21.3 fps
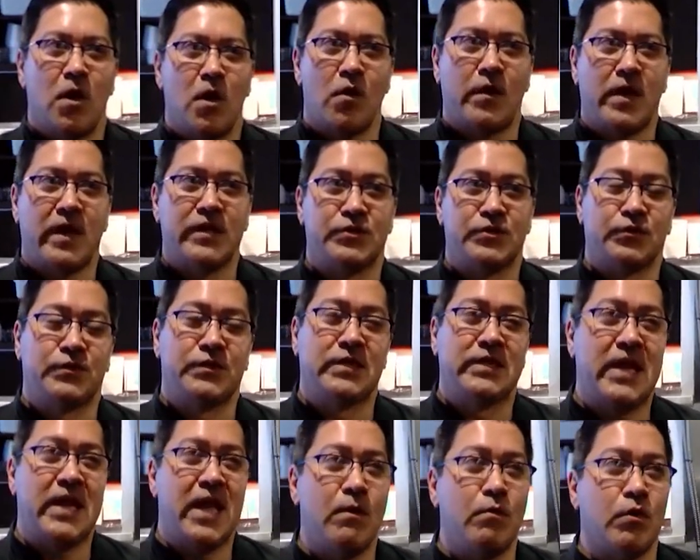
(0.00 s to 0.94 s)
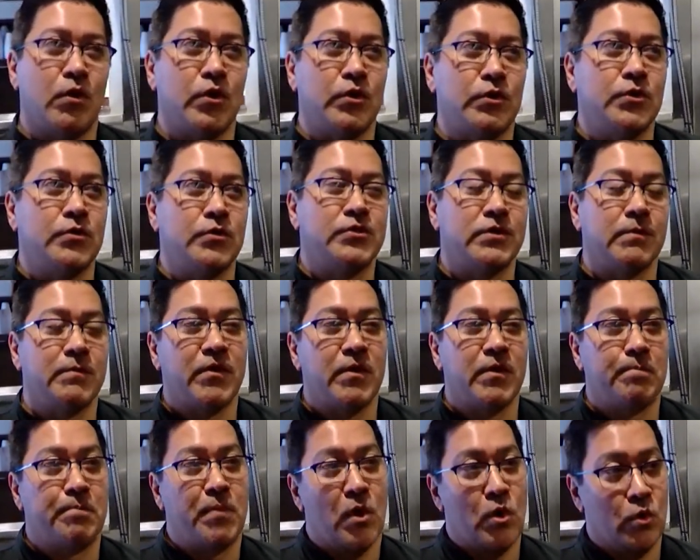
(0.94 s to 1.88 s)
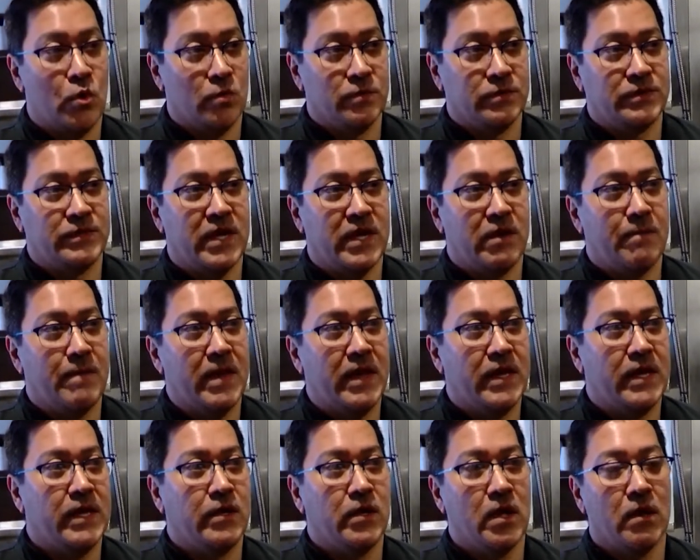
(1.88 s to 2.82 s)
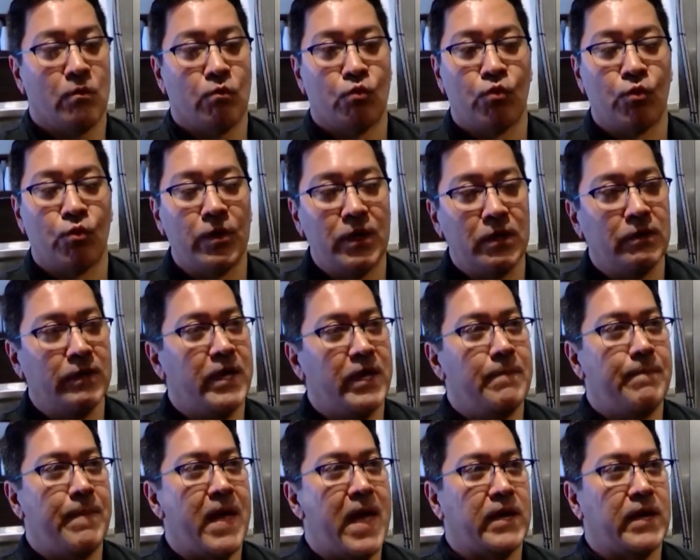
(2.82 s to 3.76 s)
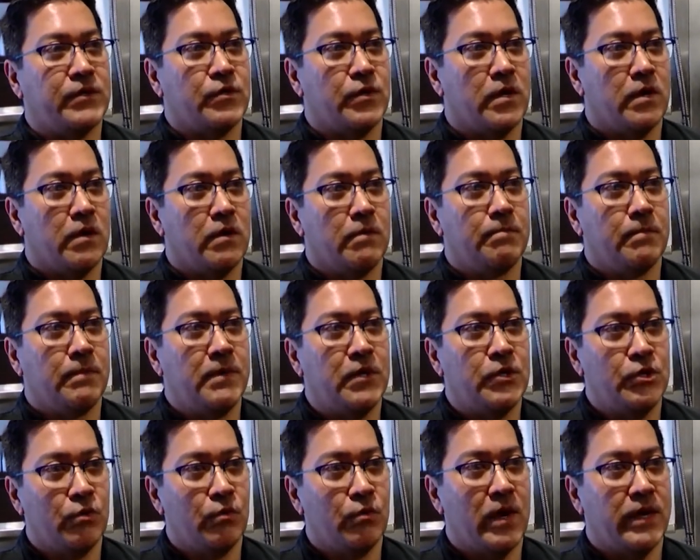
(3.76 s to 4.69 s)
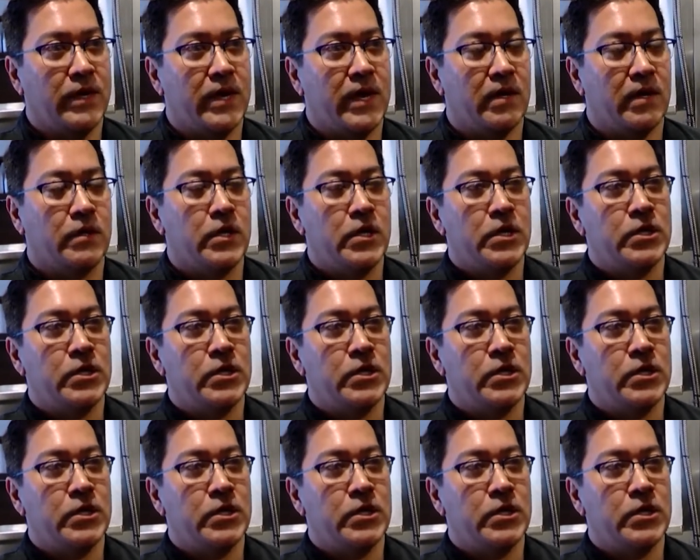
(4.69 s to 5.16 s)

Okay, so today we're gonna do some of the bowls that are making a real impact on our menu right now.